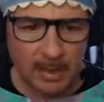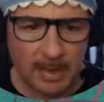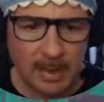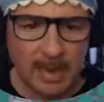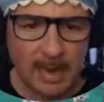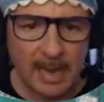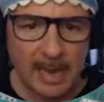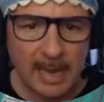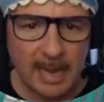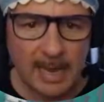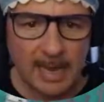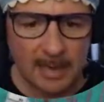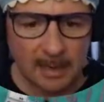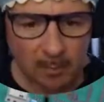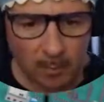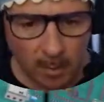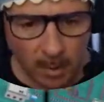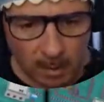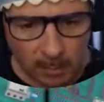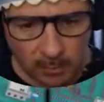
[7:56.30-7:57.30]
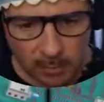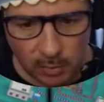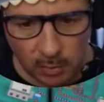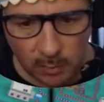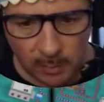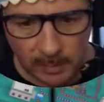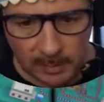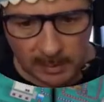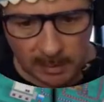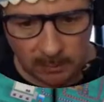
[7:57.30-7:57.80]
And what I'll
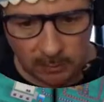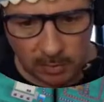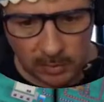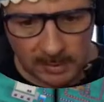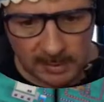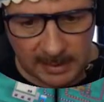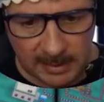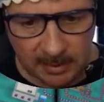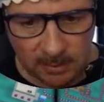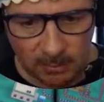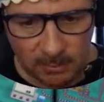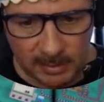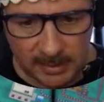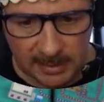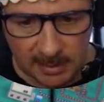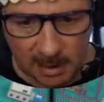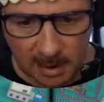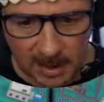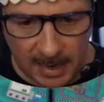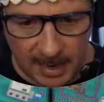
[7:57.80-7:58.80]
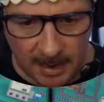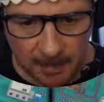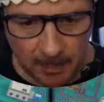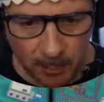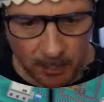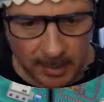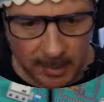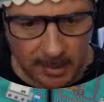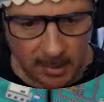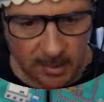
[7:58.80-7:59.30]
do is I'll just signal this guy up
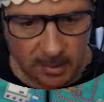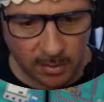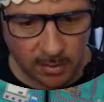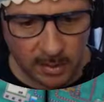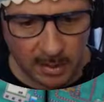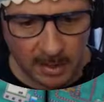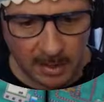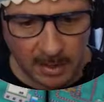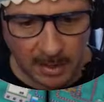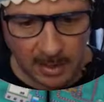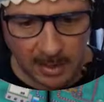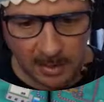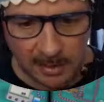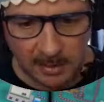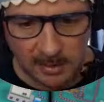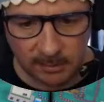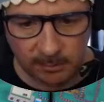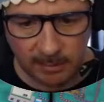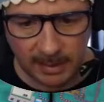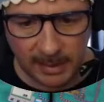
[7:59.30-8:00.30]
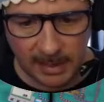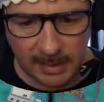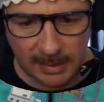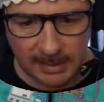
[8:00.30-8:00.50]
with some regular